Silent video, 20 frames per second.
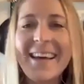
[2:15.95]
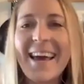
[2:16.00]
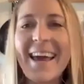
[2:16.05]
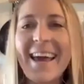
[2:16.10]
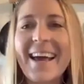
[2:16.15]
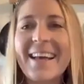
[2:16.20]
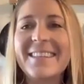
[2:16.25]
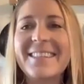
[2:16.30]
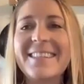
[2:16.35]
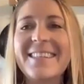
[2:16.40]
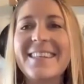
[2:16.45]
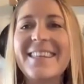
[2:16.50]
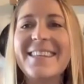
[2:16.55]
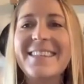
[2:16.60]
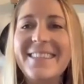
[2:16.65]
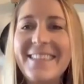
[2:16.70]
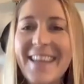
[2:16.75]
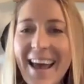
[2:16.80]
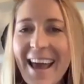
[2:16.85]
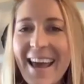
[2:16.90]
And
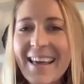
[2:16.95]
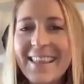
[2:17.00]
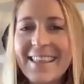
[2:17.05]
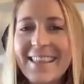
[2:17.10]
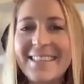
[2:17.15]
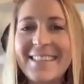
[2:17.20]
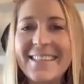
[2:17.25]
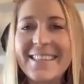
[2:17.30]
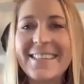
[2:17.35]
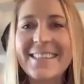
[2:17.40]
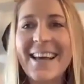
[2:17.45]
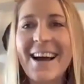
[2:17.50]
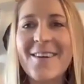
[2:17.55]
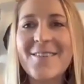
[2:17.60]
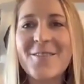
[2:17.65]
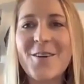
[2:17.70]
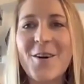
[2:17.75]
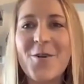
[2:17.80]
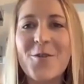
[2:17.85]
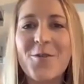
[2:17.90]
today the
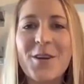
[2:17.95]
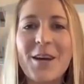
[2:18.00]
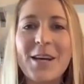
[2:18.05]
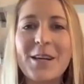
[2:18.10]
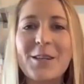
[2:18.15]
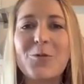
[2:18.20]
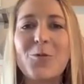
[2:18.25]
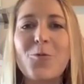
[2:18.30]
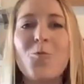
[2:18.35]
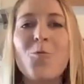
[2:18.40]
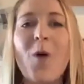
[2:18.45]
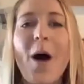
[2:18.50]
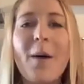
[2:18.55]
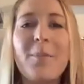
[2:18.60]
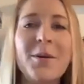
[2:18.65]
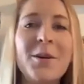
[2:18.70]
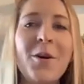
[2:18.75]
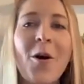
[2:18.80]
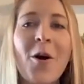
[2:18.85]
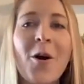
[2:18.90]
discount code is
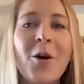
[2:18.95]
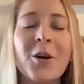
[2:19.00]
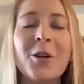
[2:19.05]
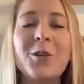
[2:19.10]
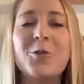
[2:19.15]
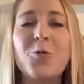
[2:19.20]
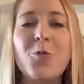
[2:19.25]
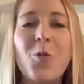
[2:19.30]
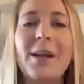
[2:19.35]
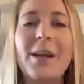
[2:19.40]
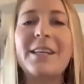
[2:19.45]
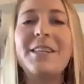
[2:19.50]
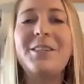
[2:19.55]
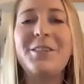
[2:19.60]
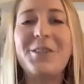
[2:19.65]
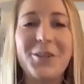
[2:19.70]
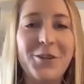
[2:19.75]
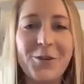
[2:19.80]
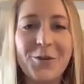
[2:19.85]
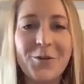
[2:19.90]

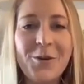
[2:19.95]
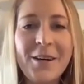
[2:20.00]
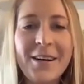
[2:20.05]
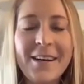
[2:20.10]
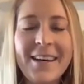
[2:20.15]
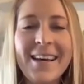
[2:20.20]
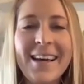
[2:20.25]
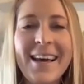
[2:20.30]
webinar22.